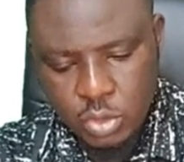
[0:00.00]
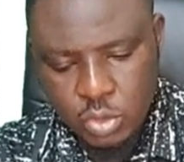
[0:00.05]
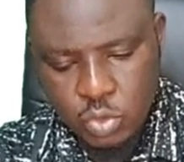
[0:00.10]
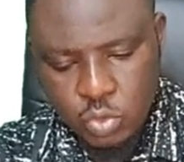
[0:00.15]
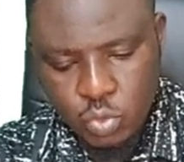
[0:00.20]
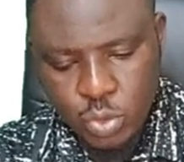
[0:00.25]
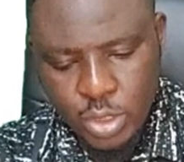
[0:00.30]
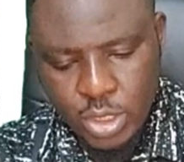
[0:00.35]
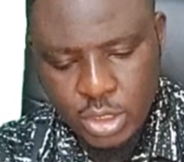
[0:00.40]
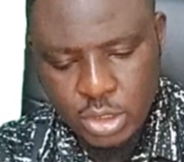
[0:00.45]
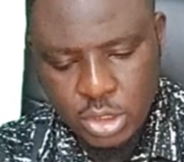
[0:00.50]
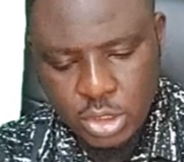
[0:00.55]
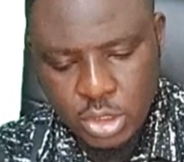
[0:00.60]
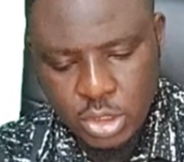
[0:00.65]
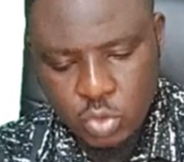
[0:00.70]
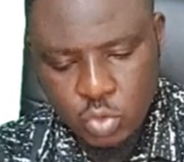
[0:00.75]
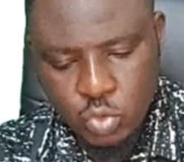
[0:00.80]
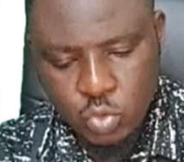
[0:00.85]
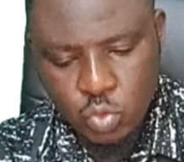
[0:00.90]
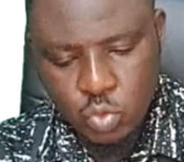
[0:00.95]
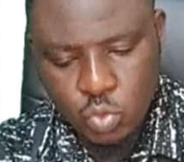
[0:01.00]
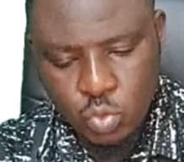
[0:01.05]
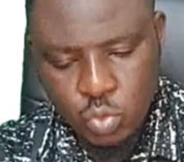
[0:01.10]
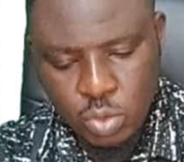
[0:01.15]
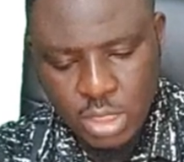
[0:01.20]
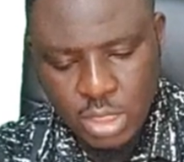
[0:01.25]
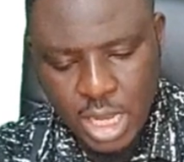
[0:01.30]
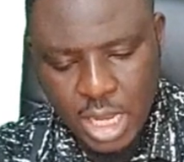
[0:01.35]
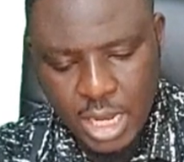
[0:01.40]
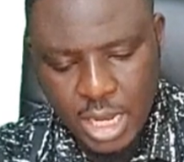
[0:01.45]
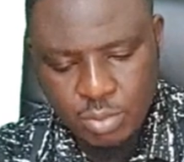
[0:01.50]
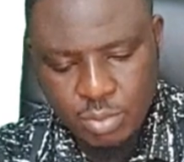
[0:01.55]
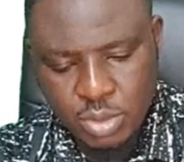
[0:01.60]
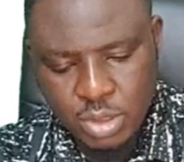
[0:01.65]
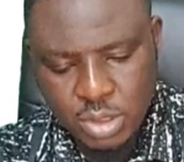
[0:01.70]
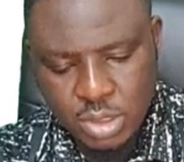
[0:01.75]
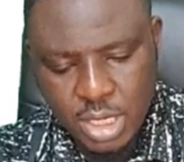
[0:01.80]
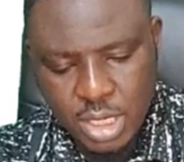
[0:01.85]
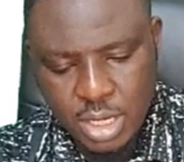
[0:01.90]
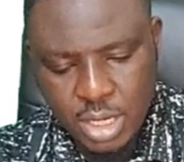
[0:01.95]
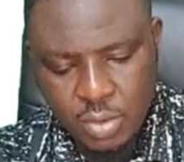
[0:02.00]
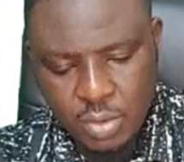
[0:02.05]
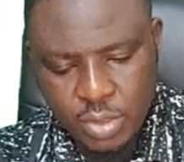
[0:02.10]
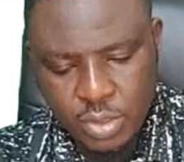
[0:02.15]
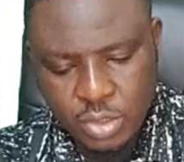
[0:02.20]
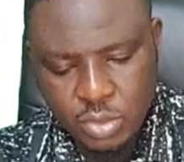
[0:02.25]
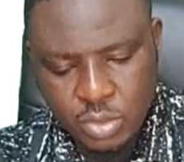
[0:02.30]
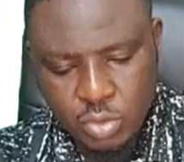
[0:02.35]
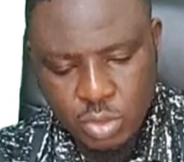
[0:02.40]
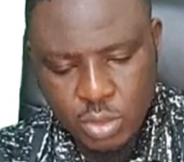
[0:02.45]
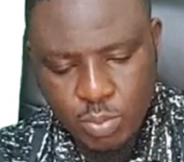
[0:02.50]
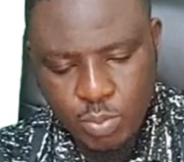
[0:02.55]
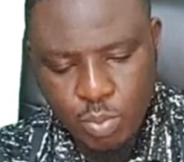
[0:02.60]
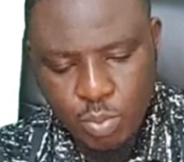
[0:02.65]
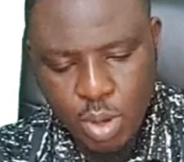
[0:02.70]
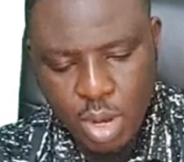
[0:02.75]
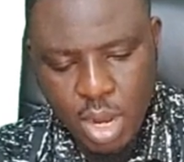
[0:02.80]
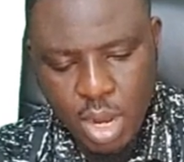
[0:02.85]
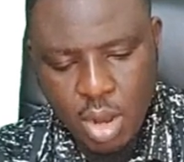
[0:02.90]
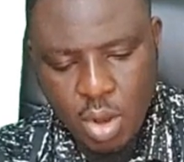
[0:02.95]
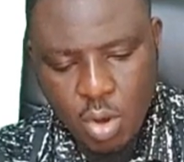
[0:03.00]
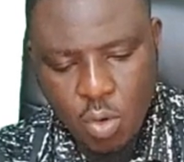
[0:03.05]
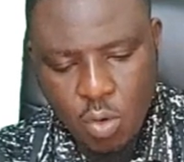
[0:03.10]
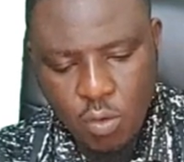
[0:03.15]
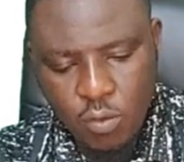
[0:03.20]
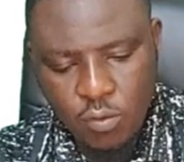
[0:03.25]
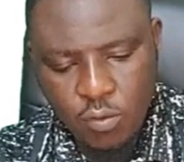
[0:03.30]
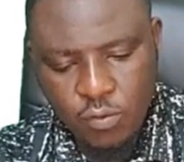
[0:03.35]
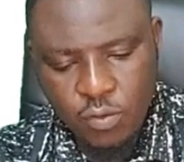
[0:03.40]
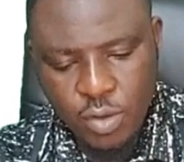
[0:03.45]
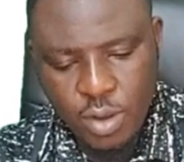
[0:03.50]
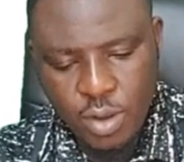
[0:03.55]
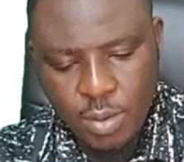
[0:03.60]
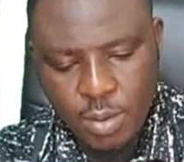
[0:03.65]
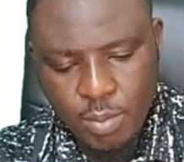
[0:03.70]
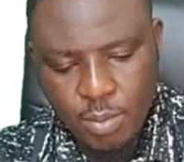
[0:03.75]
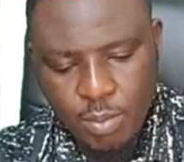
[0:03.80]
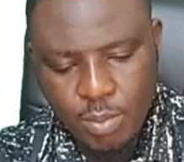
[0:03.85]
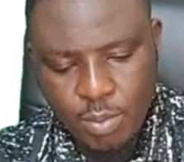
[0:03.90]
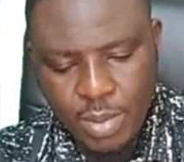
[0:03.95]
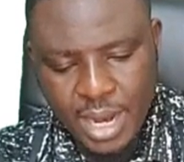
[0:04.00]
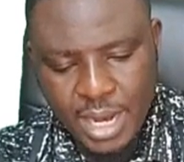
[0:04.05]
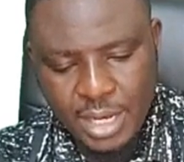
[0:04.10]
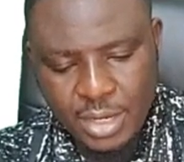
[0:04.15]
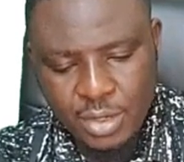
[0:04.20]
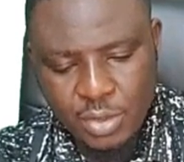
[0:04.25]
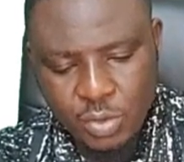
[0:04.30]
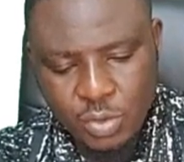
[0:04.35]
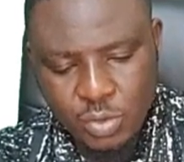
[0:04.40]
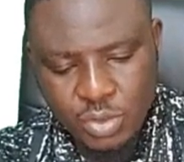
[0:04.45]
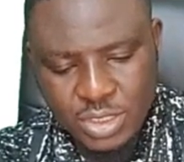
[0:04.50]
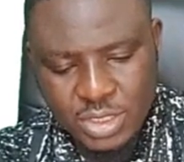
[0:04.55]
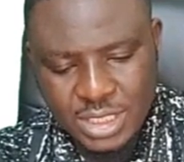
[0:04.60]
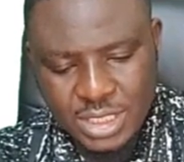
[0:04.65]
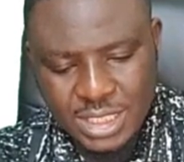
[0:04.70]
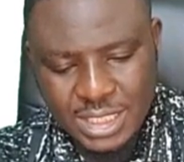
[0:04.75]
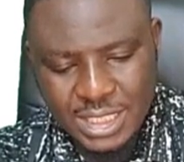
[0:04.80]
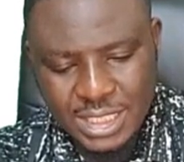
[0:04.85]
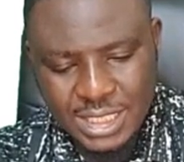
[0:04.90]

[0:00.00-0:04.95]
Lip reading: 22 times 10 raised to the power of minus